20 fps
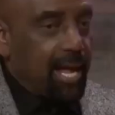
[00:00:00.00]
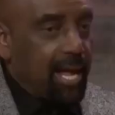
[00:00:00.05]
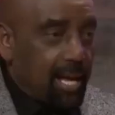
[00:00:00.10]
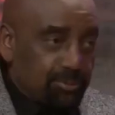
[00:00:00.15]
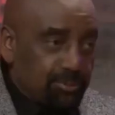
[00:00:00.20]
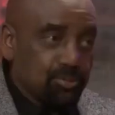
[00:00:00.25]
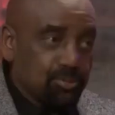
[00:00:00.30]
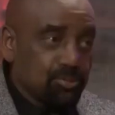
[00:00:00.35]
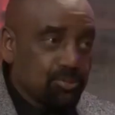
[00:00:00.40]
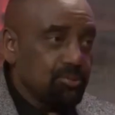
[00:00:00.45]

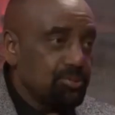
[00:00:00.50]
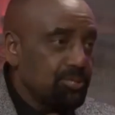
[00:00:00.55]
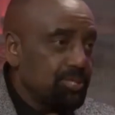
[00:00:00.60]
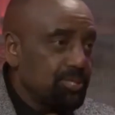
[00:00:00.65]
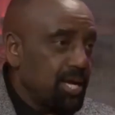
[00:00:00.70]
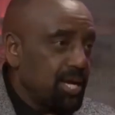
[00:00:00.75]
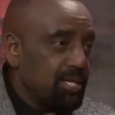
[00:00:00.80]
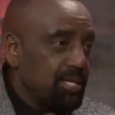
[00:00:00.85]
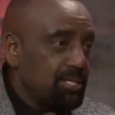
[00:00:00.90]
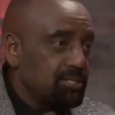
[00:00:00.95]

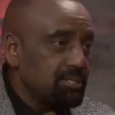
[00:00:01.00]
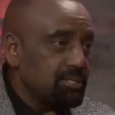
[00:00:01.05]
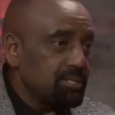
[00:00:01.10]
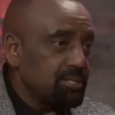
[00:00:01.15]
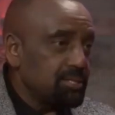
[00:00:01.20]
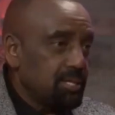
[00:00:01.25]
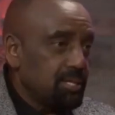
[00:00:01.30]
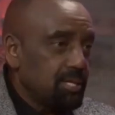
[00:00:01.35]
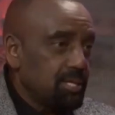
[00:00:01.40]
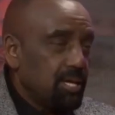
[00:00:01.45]
Absolutely not.
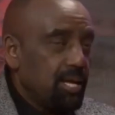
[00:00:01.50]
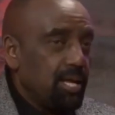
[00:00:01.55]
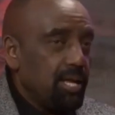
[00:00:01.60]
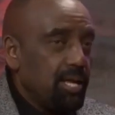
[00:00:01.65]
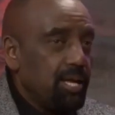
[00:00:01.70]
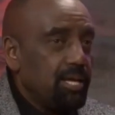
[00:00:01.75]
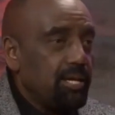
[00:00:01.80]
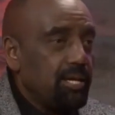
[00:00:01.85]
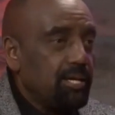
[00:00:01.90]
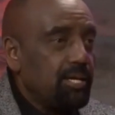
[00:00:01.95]

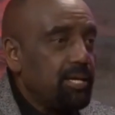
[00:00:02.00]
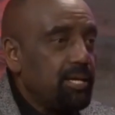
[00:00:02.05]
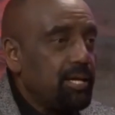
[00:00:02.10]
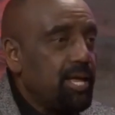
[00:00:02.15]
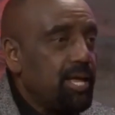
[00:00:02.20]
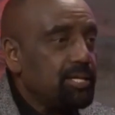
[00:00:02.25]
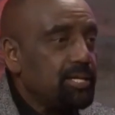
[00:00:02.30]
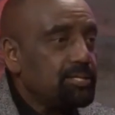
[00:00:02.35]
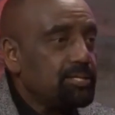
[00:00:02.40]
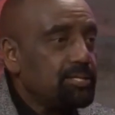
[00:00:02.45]
And
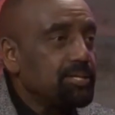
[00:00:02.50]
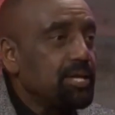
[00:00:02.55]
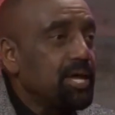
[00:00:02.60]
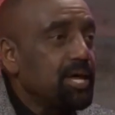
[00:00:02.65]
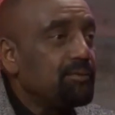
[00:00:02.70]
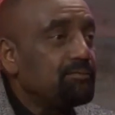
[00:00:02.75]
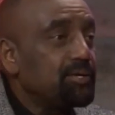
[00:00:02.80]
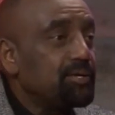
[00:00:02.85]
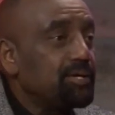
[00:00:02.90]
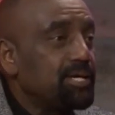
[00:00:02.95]
it has
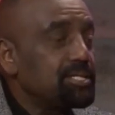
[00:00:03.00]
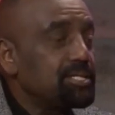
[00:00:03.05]
never